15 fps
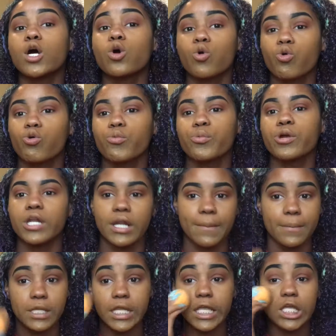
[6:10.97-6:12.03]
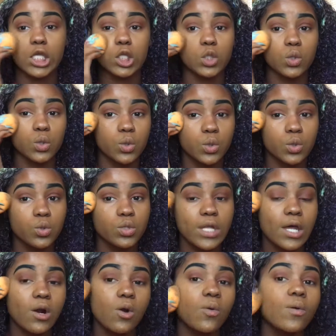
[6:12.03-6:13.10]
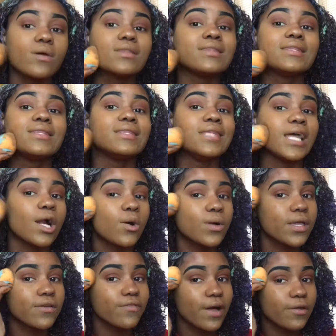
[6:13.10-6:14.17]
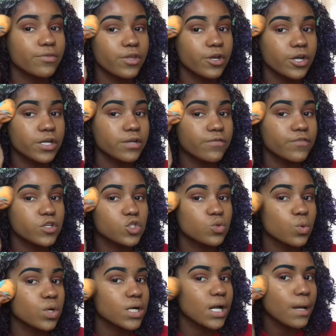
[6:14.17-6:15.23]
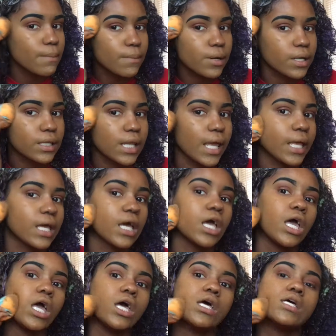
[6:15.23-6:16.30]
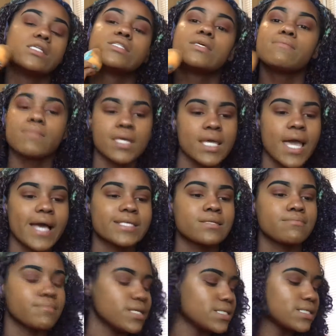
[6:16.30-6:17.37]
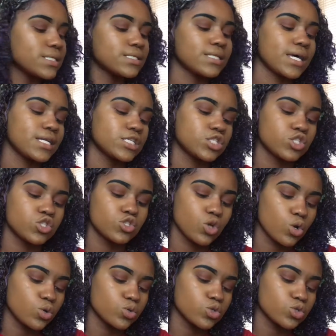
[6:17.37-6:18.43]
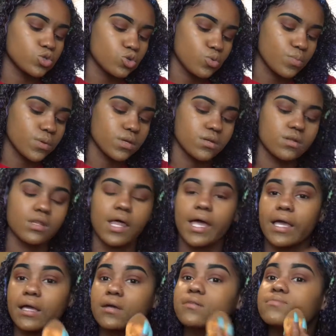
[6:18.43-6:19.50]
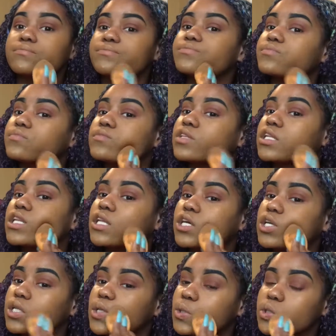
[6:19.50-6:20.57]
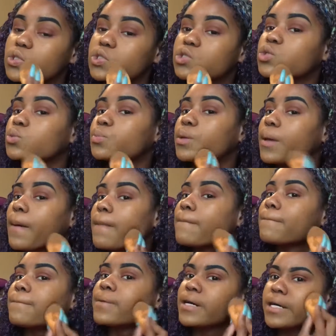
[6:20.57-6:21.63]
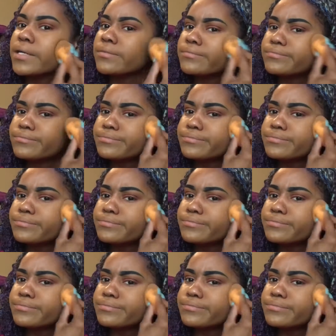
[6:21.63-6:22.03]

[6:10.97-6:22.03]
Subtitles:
a corporate number. Like, they don't give out their individual number. Like, to me as a business, that is so stupid. Like, literally stupid. But